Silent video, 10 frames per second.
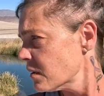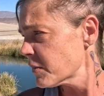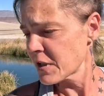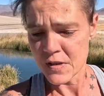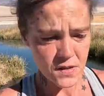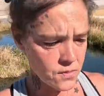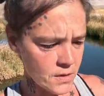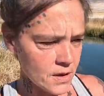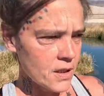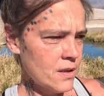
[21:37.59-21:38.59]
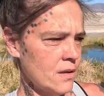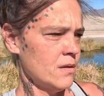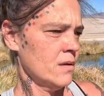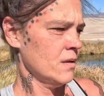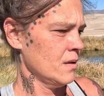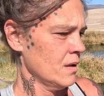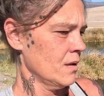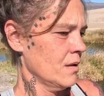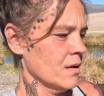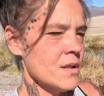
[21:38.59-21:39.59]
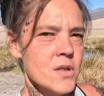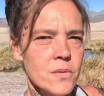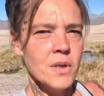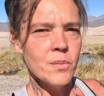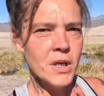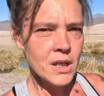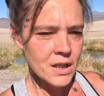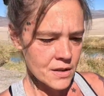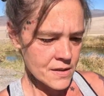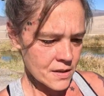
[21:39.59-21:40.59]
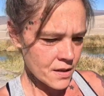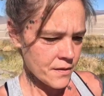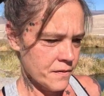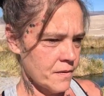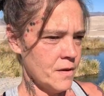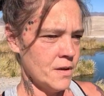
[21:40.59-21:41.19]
Because it's really muddy and stuff.